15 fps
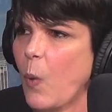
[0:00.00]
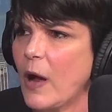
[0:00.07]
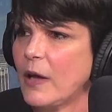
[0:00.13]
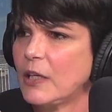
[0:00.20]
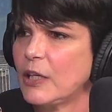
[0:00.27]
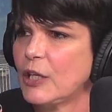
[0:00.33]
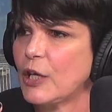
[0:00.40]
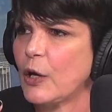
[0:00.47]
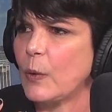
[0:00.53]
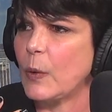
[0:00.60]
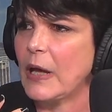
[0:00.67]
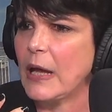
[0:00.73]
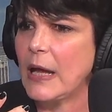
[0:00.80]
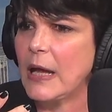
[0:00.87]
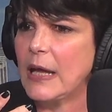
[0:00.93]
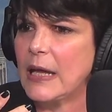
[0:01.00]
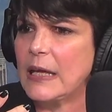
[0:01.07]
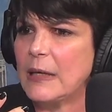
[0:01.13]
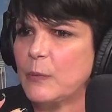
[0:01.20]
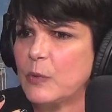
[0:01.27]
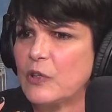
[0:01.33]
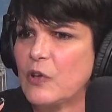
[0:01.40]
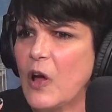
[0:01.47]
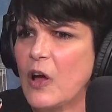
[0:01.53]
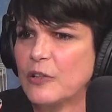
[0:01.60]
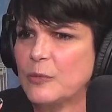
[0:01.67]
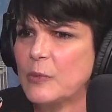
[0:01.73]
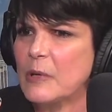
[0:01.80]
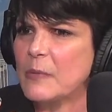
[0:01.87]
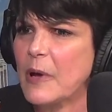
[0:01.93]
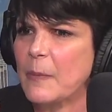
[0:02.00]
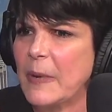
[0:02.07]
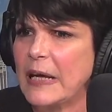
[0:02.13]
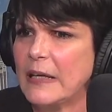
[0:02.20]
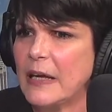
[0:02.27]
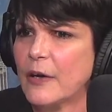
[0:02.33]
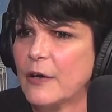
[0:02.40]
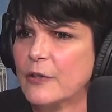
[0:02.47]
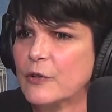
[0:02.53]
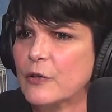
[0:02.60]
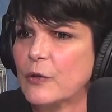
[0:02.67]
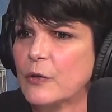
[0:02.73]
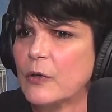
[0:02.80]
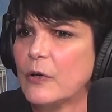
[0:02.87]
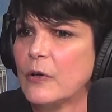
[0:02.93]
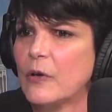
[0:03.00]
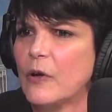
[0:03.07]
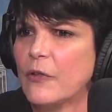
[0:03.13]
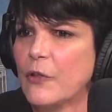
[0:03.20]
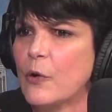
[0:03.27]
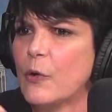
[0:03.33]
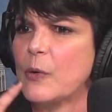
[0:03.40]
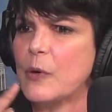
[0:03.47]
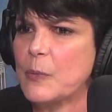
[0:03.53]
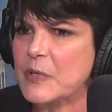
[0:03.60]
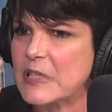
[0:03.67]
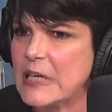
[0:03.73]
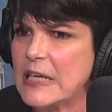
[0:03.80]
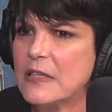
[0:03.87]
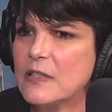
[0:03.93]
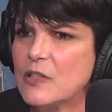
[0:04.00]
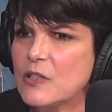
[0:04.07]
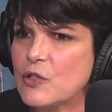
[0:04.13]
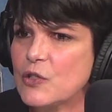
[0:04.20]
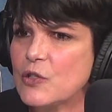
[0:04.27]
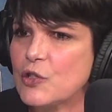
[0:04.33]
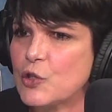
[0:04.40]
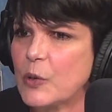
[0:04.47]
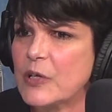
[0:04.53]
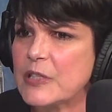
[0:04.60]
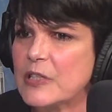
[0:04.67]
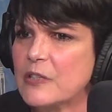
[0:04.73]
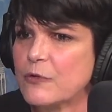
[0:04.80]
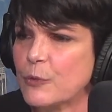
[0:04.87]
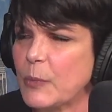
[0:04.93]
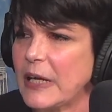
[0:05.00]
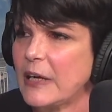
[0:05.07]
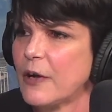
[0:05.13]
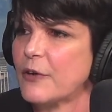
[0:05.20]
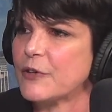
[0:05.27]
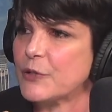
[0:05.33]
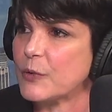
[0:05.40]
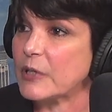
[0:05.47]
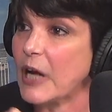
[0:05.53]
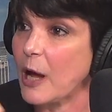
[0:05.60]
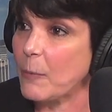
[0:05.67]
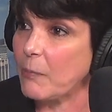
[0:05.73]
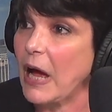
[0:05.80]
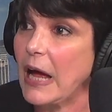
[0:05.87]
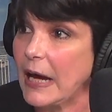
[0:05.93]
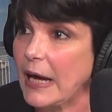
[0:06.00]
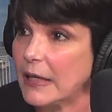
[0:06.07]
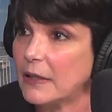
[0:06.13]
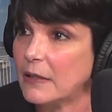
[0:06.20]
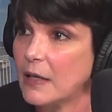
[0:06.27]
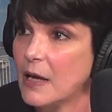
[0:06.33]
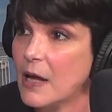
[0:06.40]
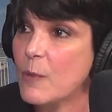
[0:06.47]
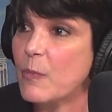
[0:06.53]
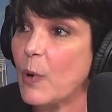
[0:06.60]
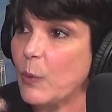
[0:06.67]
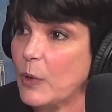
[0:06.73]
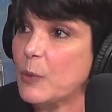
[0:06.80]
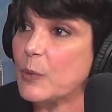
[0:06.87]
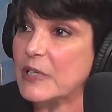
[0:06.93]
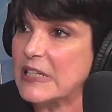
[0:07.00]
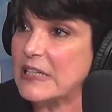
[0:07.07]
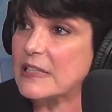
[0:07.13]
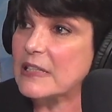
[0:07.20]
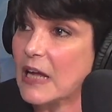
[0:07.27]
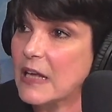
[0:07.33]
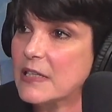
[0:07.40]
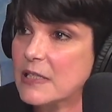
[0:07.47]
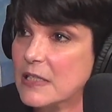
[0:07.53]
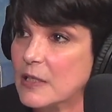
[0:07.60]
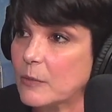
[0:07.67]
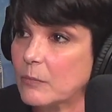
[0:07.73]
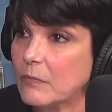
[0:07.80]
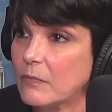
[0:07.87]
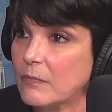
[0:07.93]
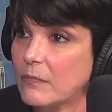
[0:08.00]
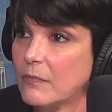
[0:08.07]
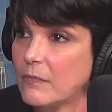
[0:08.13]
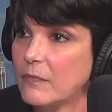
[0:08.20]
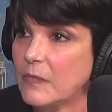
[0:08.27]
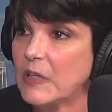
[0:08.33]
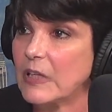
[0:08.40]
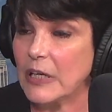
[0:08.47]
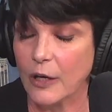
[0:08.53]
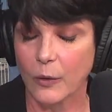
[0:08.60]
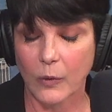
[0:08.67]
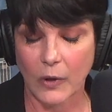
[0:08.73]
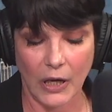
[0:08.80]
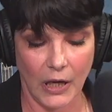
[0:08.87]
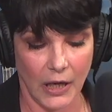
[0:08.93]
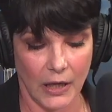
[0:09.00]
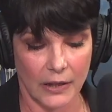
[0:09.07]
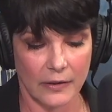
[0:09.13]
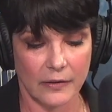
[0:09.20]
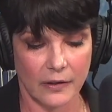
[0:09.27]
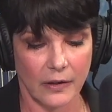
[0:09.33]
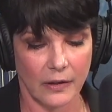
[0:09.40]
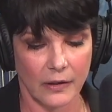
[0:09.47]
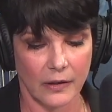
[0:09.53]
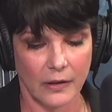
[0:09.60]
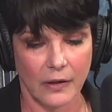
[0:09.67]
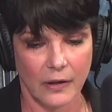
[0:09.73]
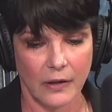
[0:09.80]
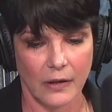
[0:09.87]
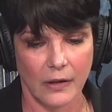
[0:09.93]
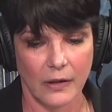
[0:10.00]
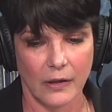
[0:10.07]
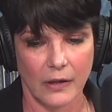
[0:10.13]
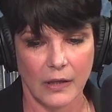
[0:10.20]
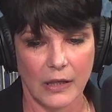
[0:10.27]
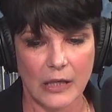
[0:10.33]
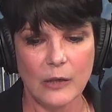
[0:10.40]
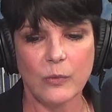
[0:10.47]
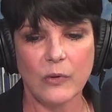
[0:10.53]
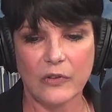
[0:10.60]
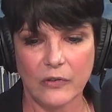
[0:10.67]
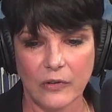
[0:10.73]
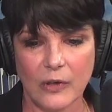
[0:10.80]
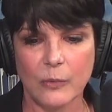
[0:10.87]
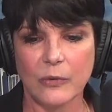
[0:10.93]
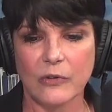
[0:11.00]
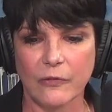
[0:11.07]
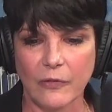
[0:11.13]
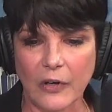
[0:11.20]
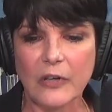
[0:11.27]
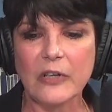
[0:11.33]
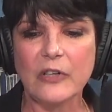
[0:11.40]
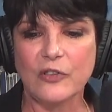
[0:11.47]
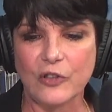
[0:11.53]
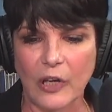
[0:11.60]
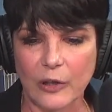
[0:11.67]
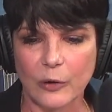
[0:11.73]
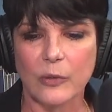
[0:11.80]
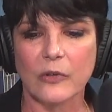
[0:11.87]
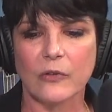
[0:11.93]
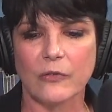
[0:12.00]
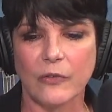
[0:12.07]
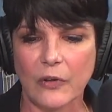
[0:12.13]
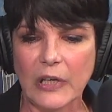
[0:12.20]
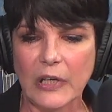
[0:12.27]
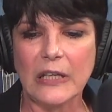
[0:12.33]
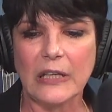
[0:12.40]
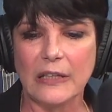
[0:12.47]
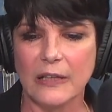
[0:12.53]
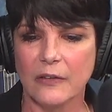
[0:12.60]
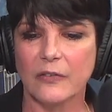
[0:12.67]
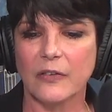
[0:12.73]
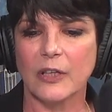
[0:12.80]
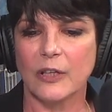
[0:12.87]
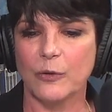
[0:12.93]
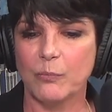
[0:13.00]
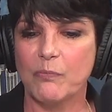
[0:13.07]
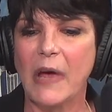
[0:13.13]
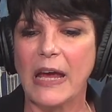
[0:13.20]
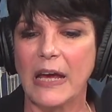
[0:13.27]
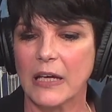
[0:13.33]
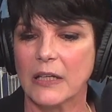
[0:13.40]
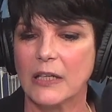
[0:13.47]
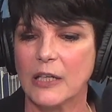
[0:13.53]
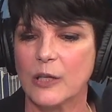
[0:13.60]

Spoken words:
What, you know, he would talk to me about my character, although it was his choices for my character and not mine, but we would discuss them, you know. And he was a very generous, very giving man.